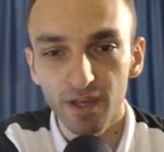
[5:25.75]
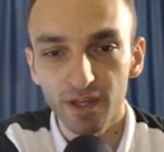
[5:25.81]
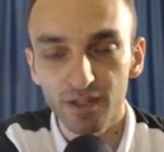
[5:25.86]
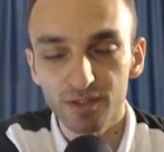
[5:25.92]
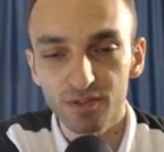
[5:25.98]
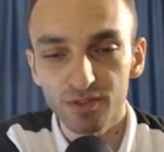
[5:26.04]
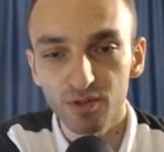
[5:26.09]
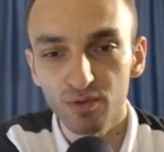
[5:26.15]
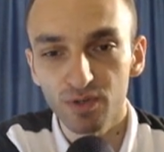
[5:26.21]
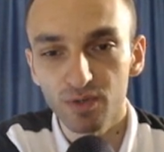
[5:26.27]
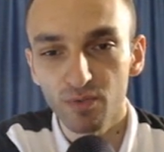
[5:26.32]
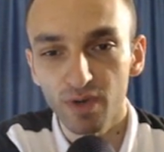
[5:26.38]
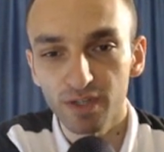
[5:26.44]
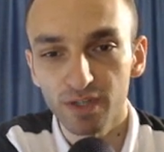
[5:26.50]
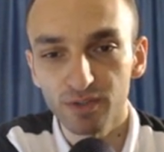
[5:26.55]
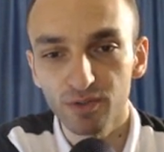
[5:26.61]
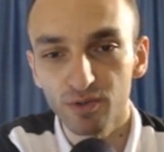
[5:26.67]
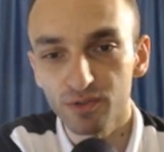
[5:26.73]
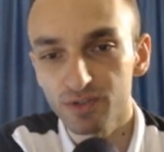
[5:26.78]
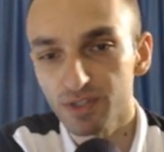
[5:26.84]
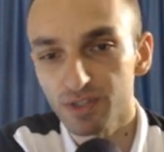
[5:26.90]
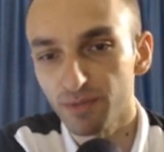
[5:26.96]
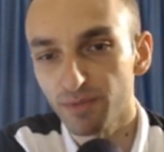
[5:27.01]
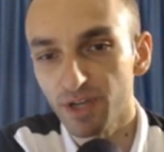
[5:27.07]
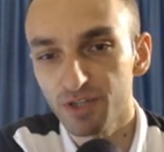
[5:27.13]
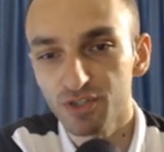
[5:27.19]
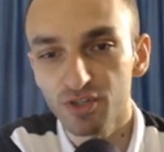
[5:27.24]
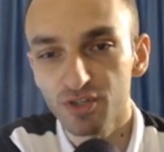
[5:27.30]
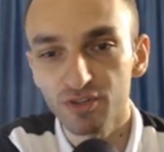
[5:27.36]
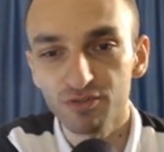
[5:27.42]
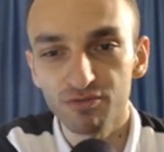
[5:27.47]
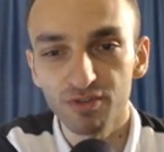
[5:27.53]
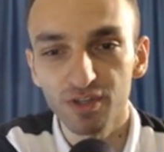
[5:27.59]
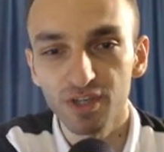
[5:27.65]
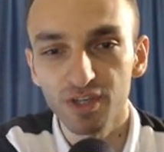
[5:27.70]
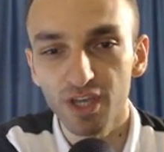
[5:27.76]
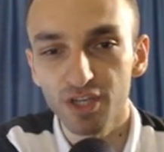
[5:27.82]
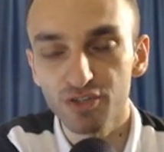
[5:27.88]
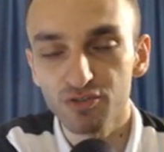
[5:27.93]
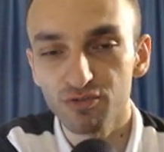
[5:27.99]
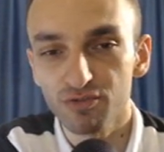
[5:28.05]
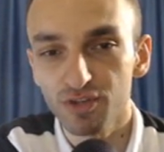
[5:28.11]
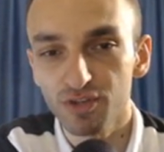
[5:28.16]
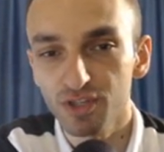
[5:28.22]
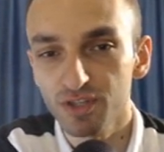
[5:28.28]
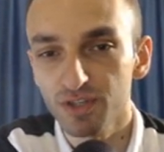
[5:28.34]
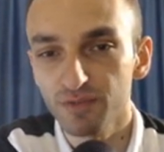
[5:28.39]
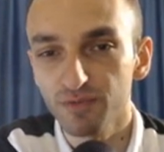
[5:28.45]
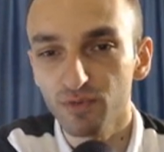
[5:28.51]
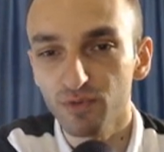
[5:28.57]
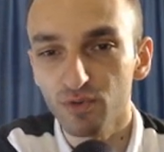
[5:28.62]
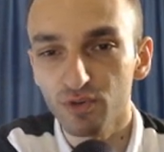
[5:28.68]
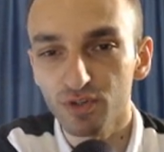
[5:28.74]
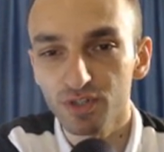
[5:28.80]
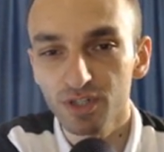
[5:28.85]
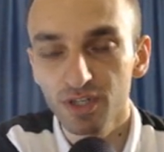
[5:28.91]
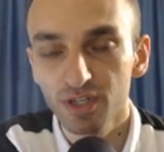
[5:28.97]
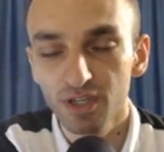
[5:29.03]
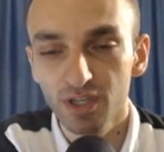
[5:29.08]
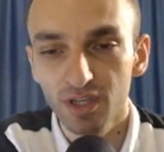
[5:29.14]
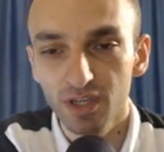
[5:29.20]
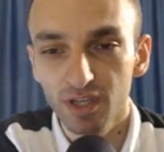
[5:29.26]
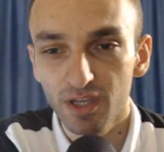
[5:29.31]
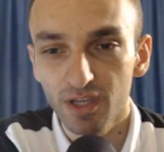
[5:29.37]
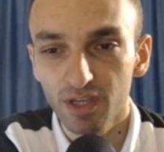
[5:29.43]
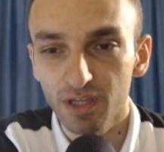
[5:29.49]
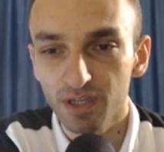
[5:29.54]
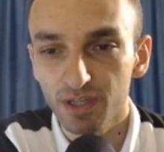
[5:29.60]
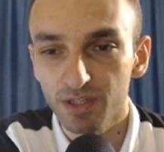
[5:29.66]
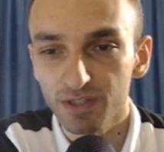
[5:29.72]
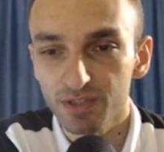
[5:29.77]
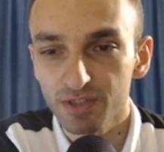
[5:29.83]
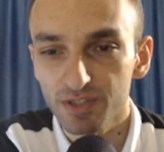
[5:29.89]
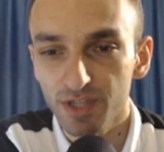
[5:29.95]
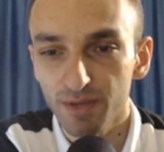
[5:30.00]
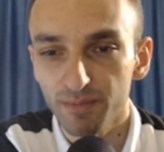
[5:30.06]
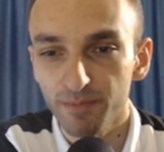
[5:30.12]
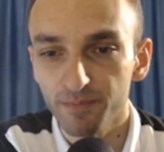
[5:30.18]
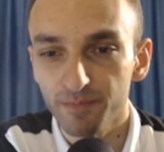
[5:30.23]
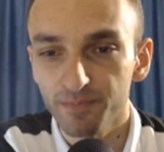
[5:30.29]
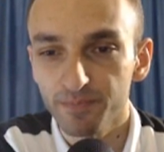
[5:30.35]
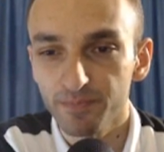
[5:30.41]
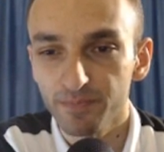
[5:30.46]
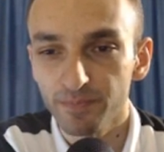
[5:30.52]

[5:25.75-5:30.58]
and slowly white got some knight g3, h3, d4, and some